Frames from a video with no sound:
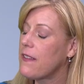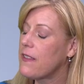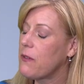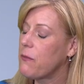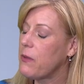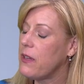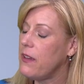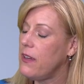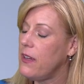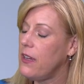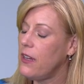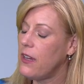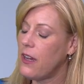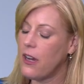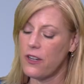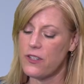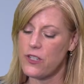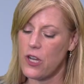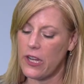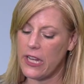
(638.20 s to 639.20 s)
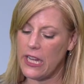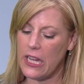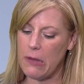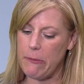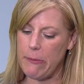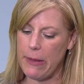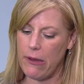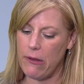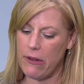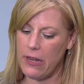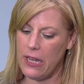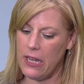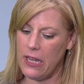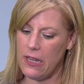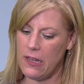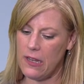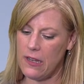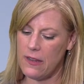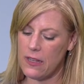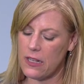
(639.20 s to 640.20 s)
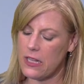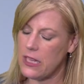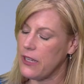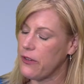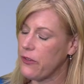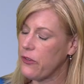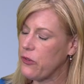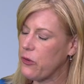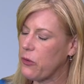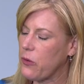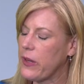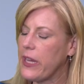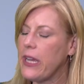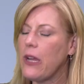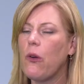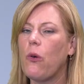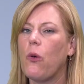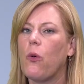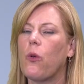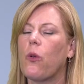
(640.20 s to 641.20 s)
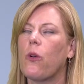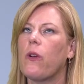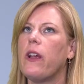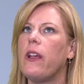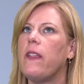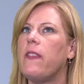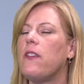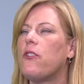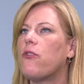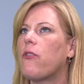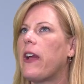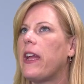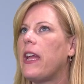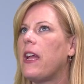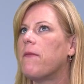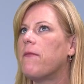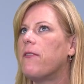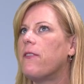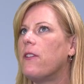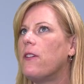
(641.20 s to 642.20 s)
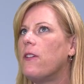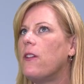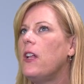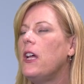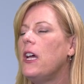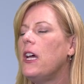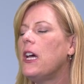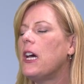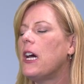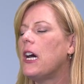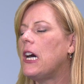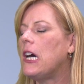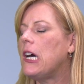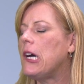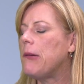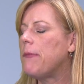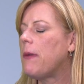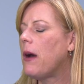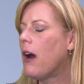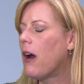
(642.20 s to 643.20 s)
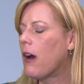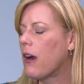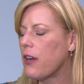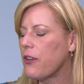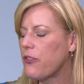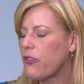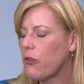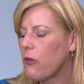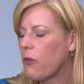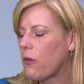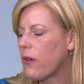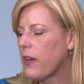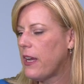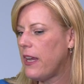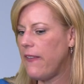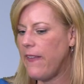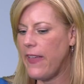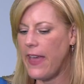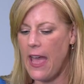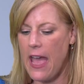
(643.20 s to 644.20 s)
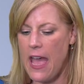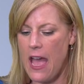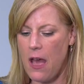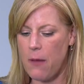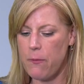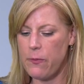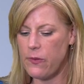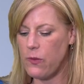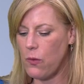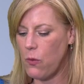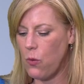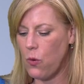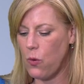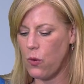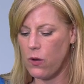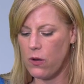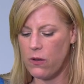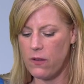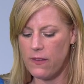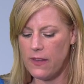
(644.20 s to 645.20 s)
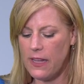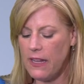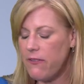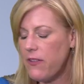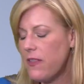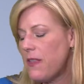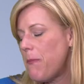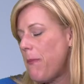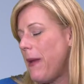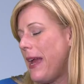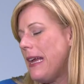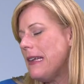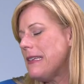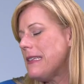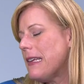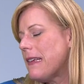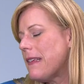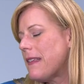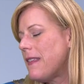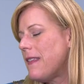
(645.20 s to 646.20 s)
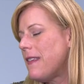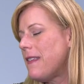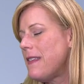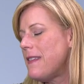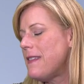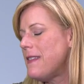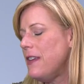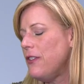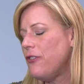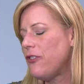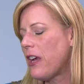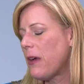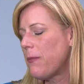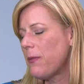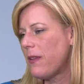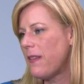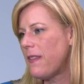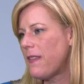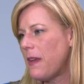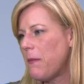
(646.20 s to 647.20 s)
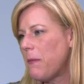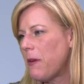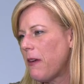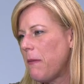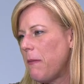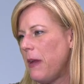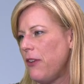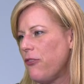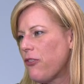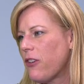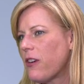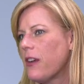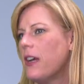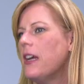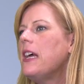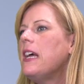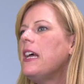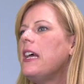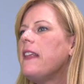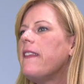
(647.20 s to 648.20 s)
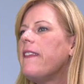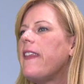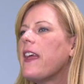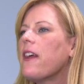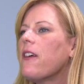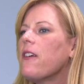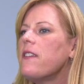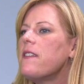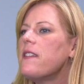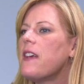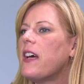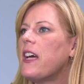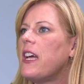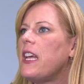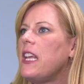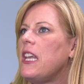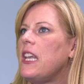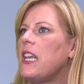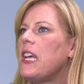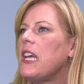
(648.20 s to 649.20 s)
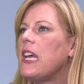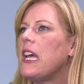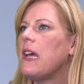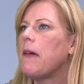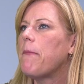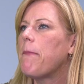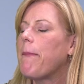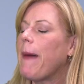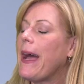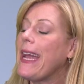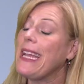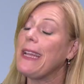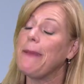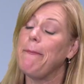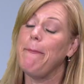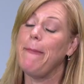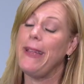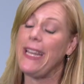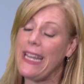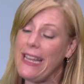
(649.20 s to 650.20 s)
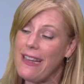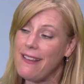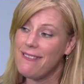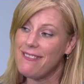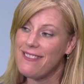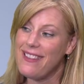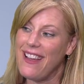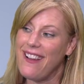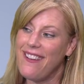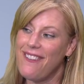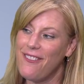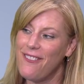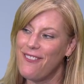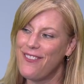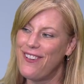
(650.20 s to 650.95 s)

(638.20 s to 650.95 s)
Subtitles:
that we are talking about in the Clear Story, or in the Triumphal Arch, or in the apse, or even the paintings in the Sistine Chapel in St. Mary Major, they're done by committee now.